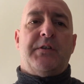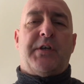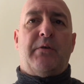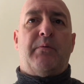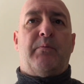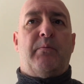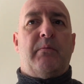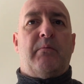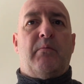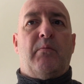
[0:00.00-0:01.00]
So
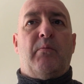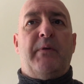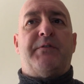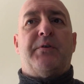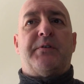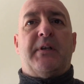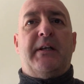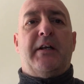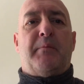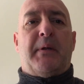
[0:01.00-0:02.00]
we've talked a
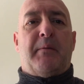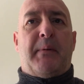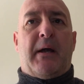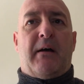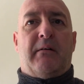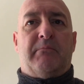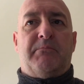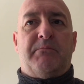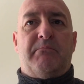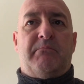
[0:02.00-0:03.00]
little bit about
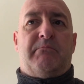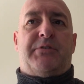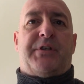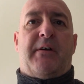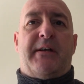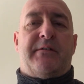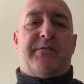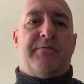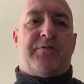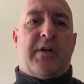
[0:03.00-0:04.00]

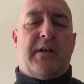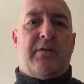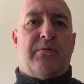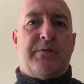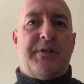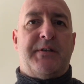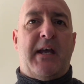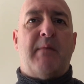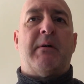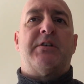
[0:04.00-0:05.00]
science of training horses.
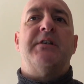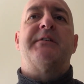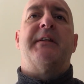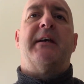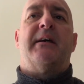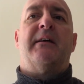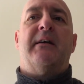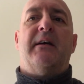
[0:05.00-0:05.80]
How much is there?